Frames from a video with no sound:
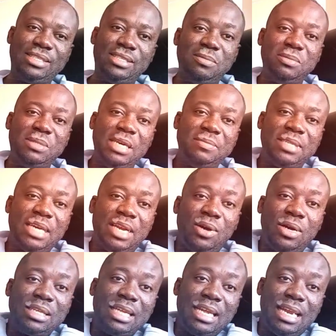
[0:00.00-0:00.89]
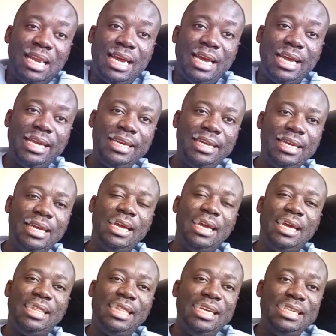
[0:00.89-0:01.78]
Sometimes along the line,
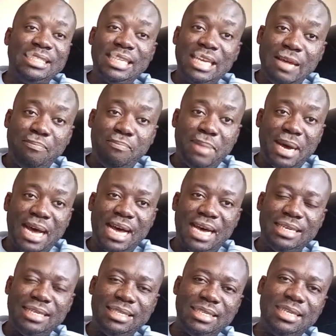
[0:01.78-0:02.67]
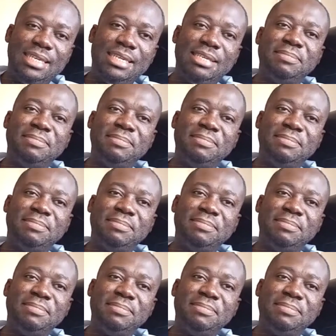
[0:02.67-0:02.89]
things get bad.